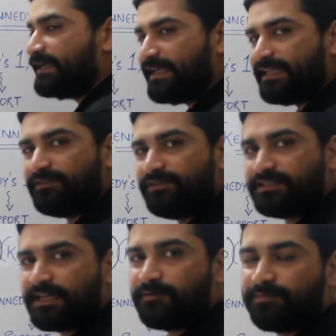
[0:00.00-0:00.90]
teeth
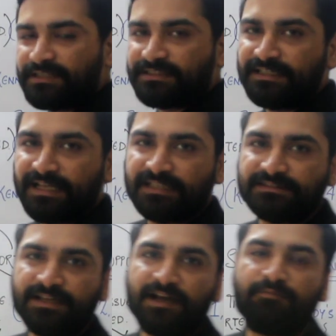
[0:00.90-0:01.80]
which are present
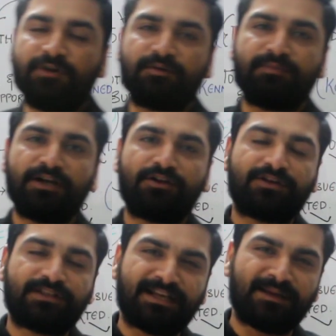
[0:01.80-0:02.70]
as the abutment
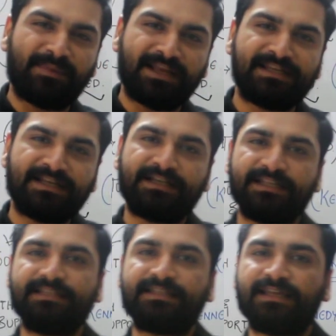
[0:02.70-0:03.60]
or the remaining
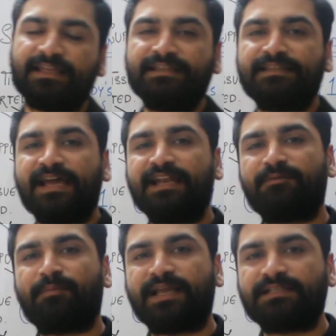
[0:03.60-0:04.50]
teeth in
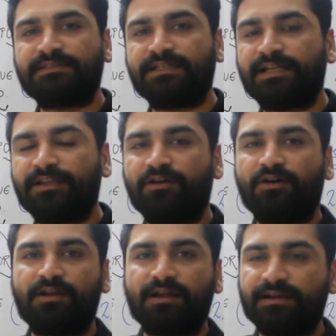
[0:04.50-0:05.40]
that maxillary or a